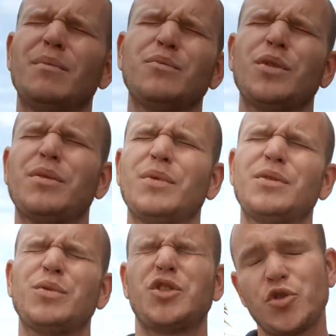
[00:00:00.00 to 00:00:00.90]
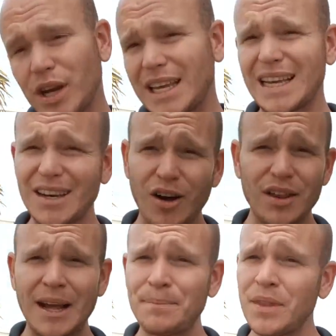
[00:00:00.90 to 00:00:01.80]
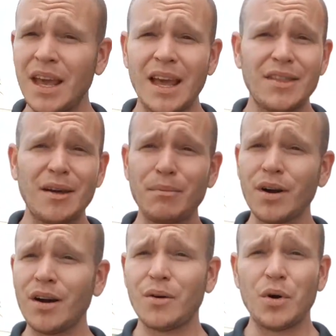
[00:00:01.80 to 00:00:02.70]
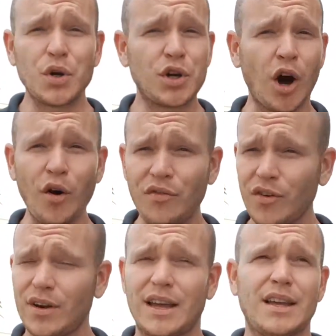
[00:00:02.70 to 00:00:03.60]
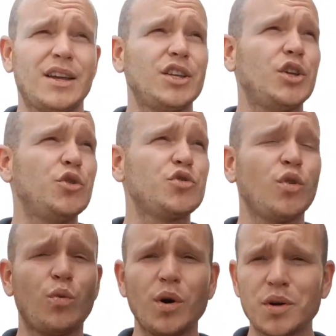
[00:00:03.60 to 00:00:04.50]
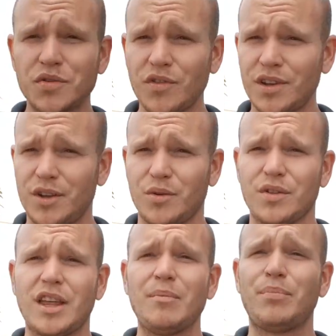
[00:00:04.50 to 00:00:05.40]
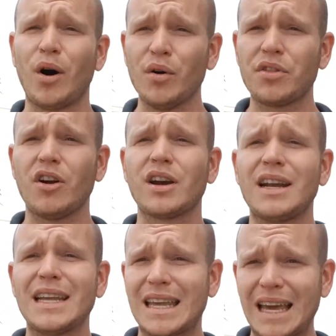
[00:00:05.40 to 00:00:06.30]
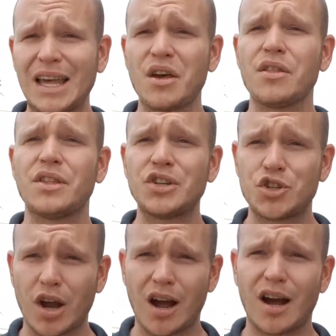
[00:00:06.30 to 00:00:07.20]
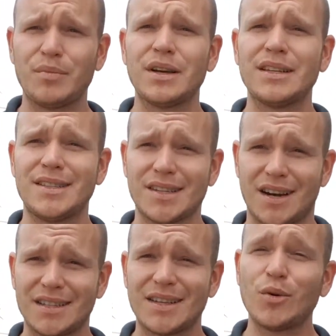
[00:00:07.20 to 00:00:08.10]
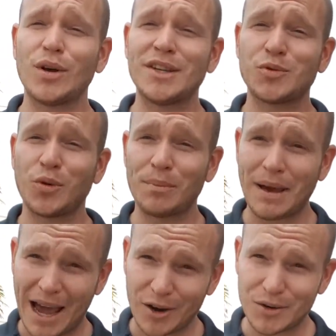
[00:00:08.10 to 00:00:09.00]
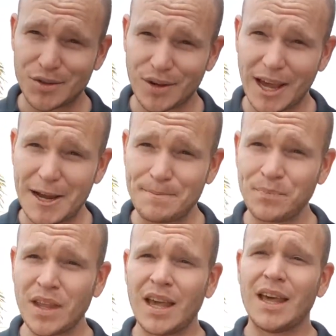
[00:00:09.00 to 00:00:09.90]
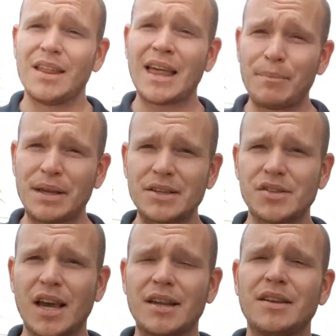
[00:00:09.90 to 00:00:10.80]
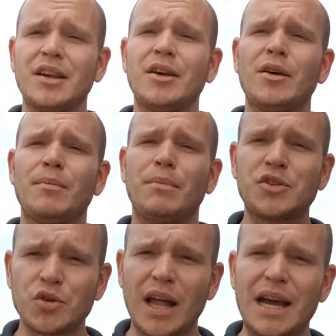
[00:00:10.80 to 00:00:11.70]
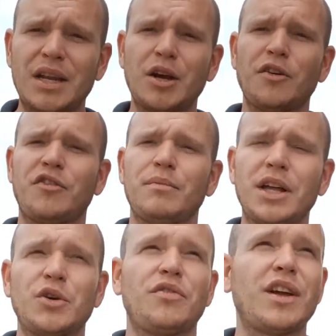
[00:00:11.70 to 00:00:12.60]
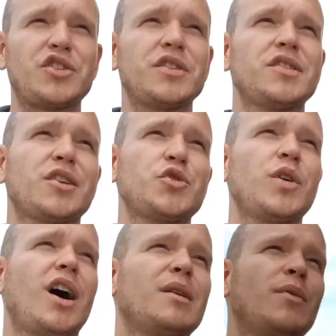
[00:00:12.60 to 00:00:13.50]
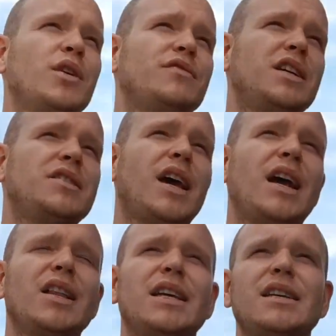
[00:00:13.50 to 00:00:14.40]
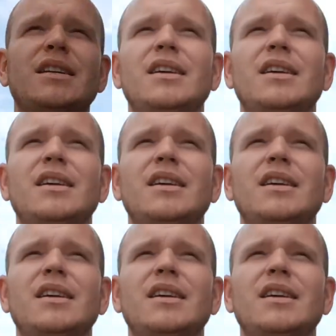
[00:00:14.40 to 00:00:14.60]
with streaking and all that, then bro, go for it. Use what works for you. They both are going to get the job done is what matters, okay? That being said, Mr. Ladd here from Million Reflections Luxury Automotive Detailing.